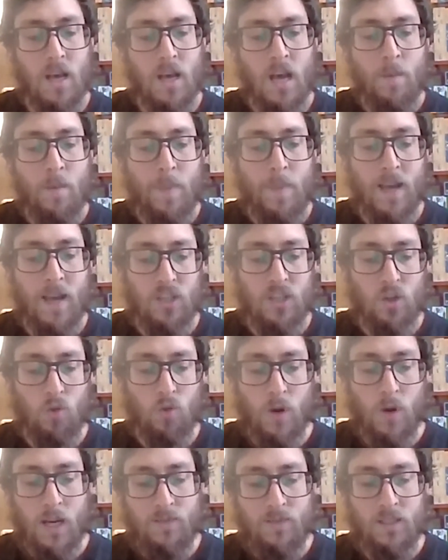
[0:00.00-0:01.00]
past
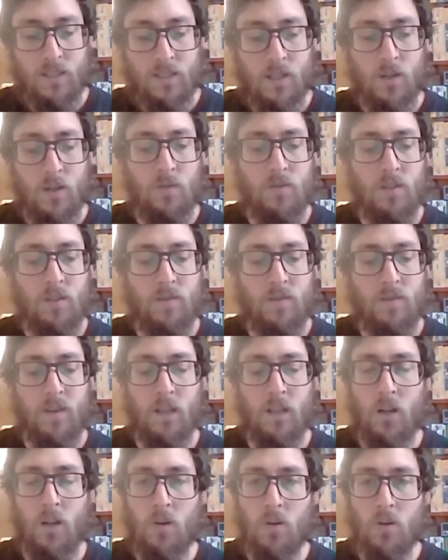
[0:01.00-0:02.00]
gravestones for
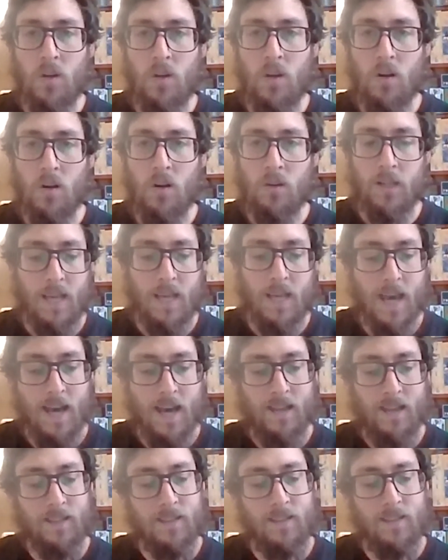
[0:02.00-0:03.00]
long-gone
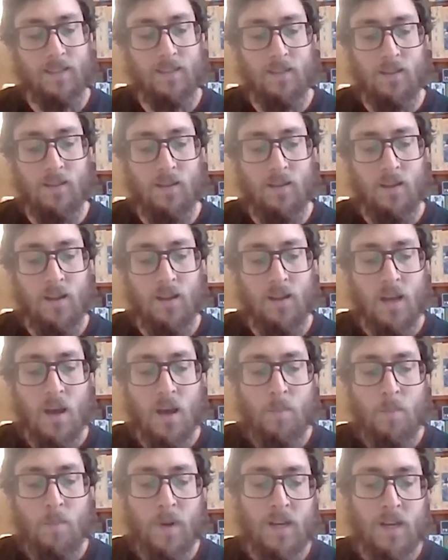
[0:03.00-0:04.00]
cats,
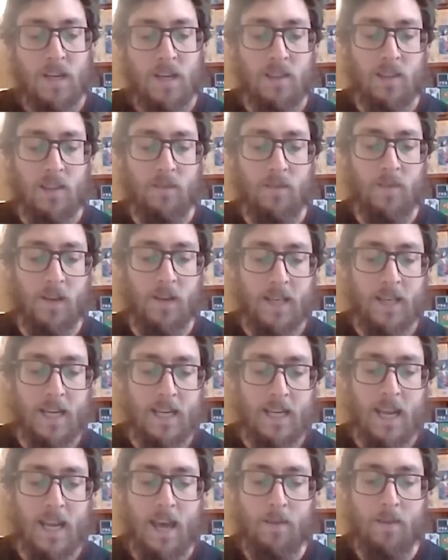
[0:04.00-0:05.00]
beneath the
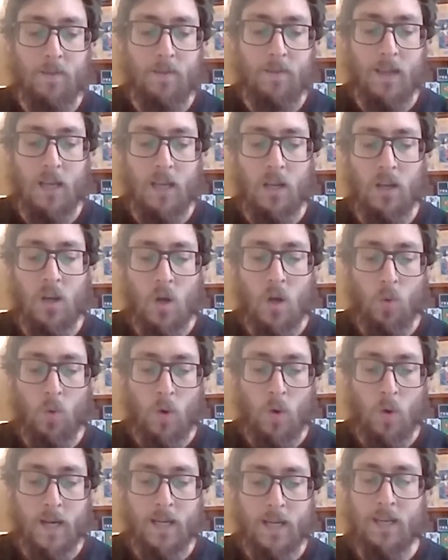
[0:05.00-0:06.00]
vine-heavy
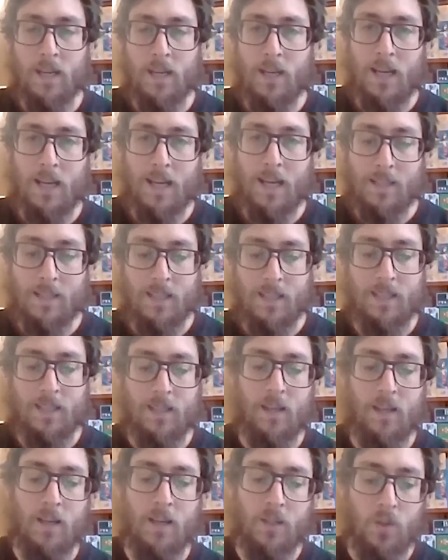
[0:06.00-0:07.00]
white lattice
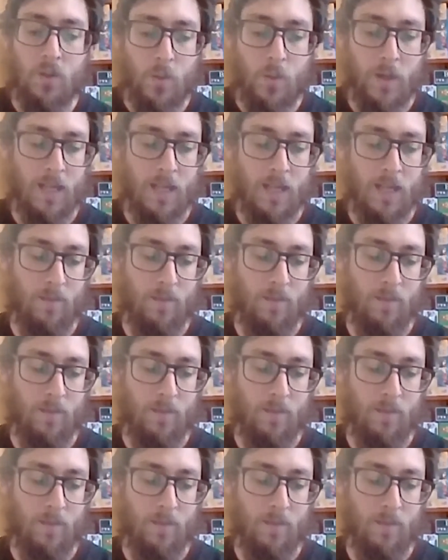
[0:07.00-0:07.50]
archway.